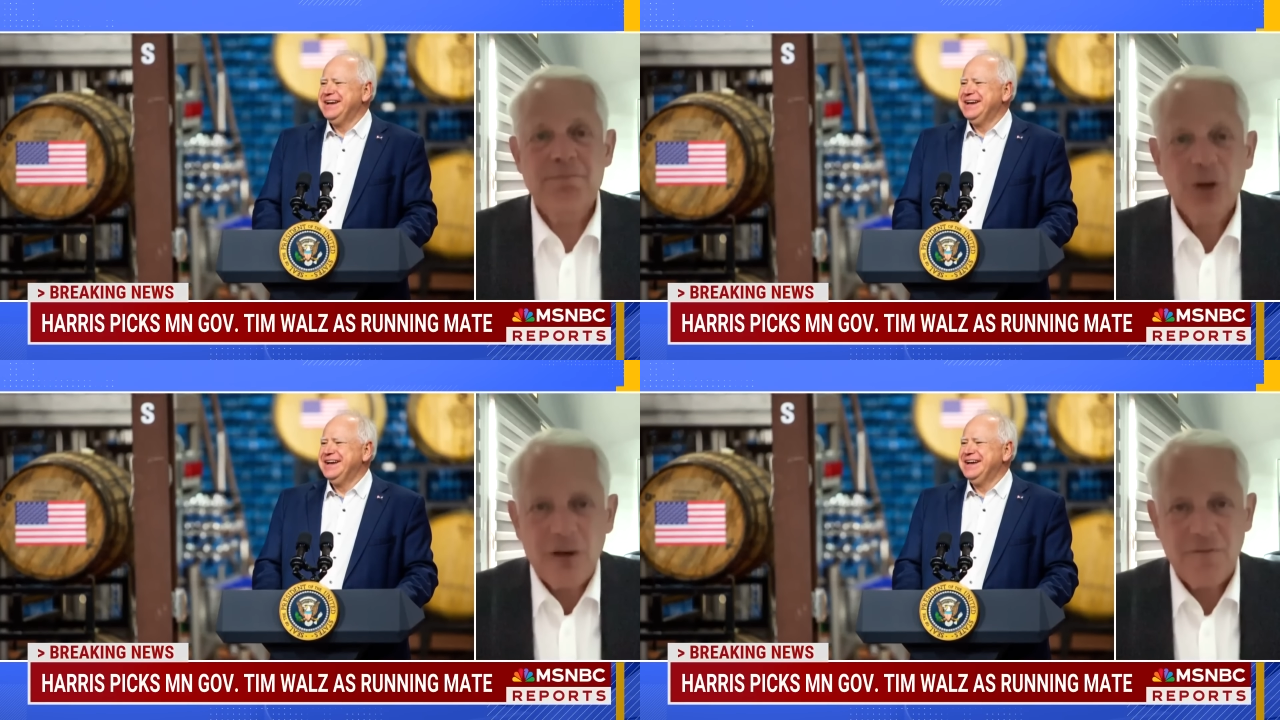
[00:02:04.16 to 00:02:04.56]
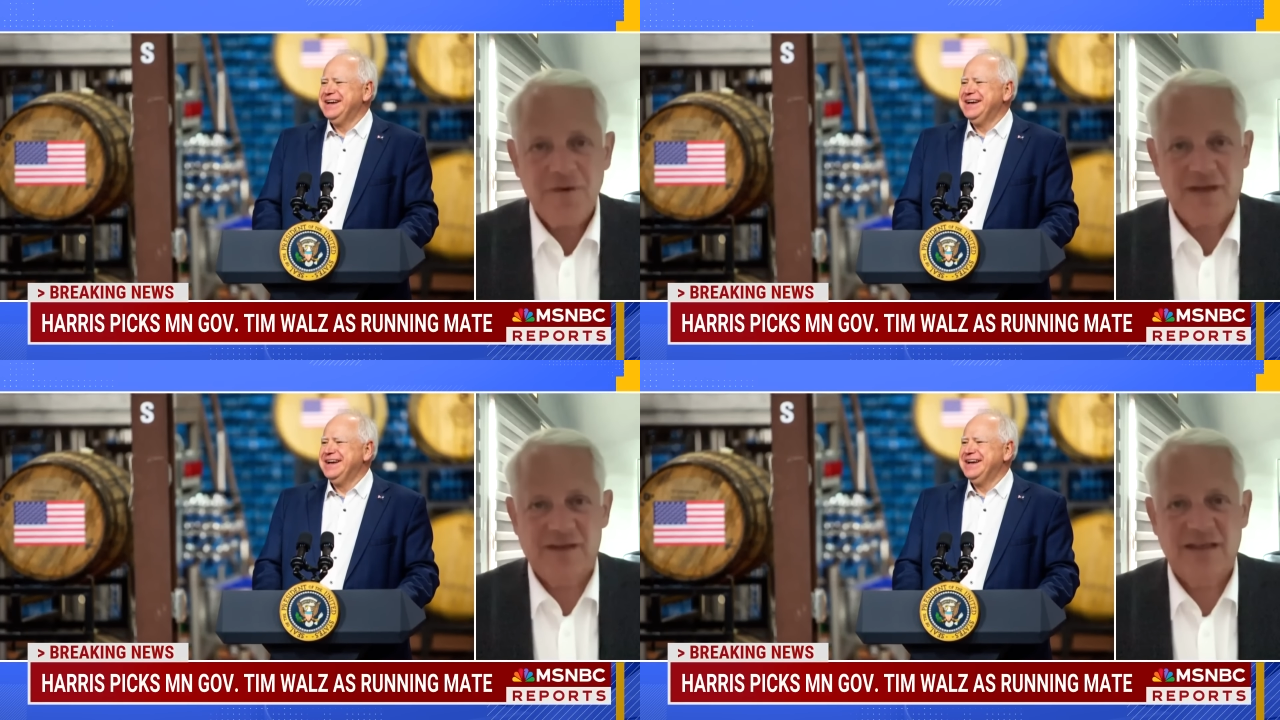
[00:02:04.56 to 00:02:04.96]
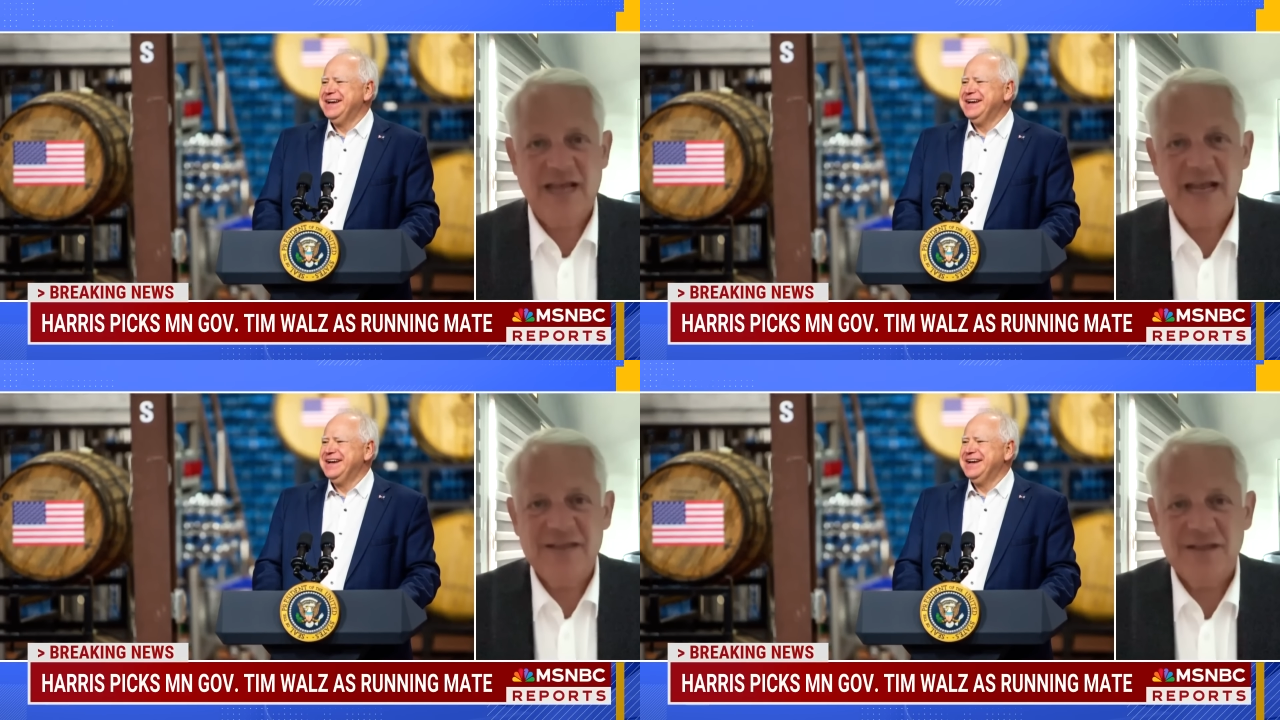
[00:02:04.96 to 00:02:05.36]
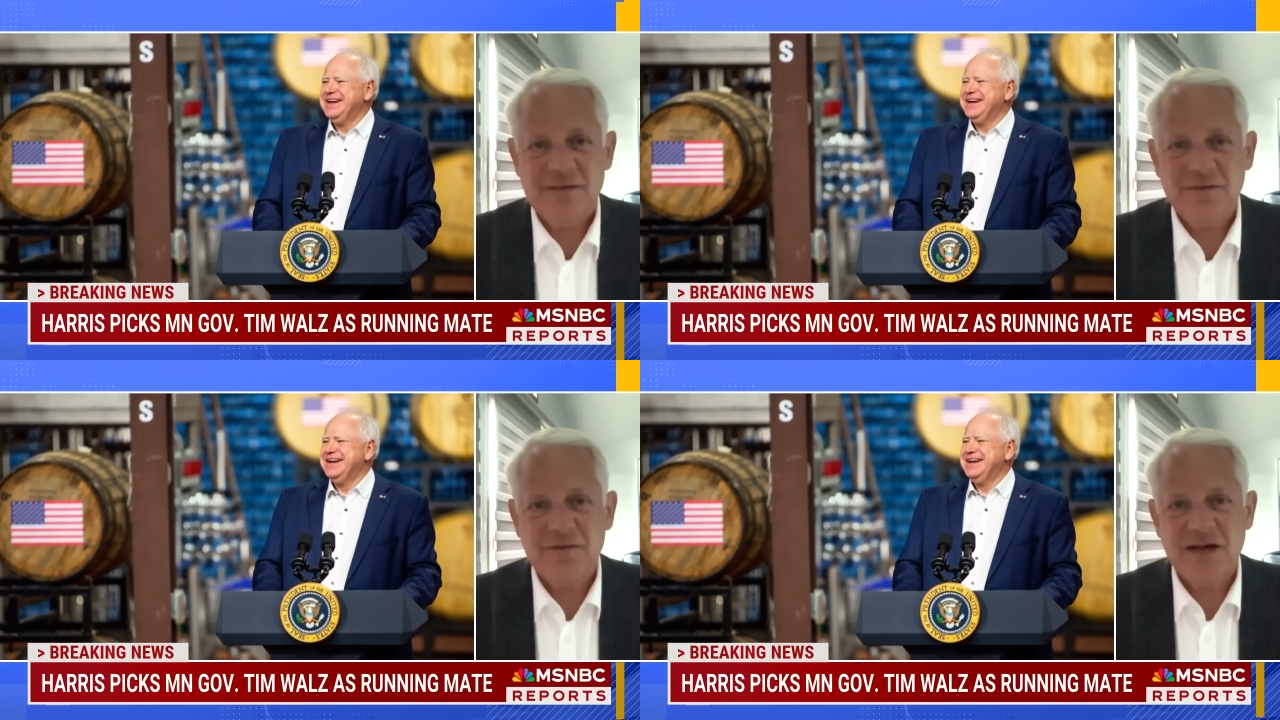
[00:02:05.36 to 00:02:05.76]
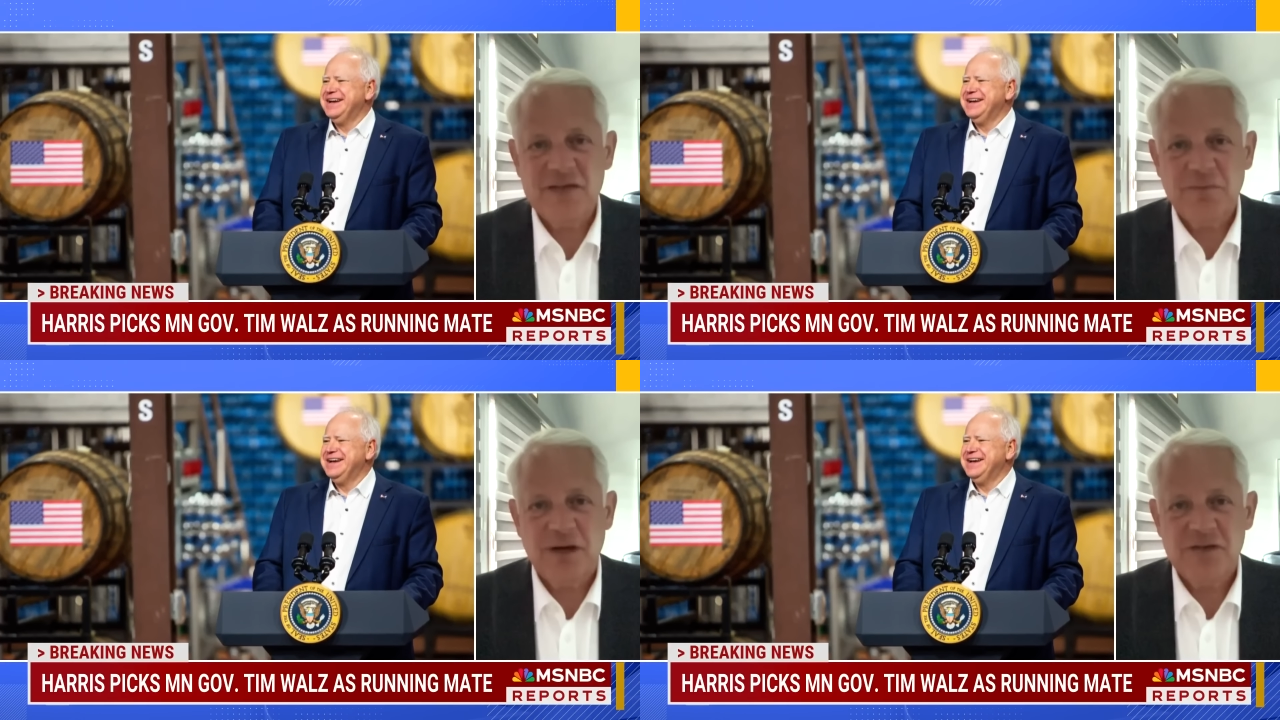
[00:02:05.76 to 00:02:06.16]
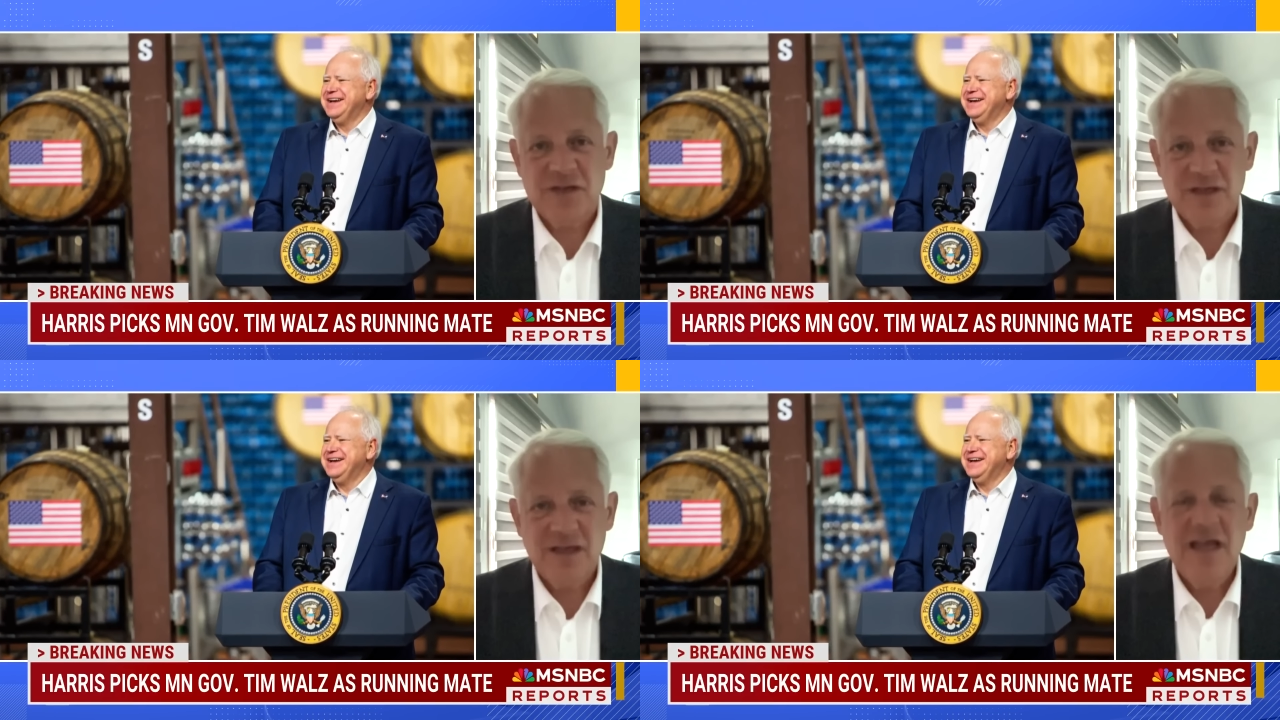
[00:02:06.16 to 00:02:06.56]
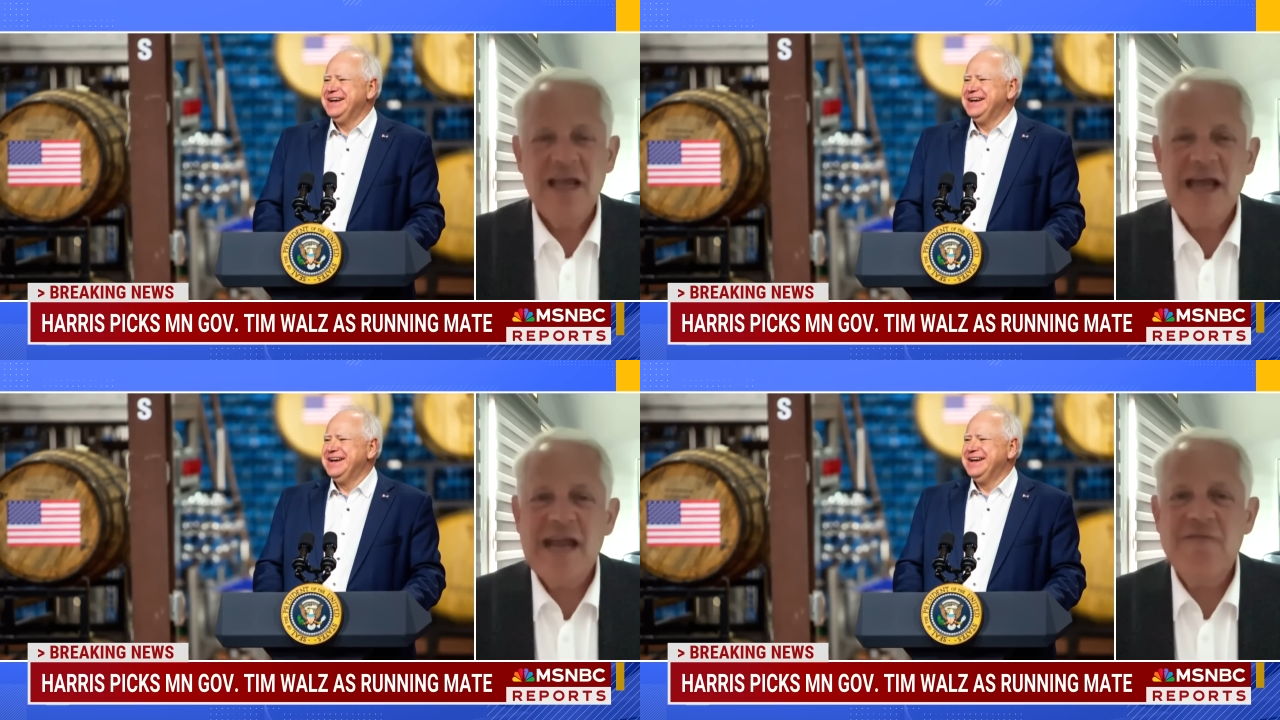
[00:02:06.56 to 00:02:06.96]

Speaker 1: perfect candidate for vice president and a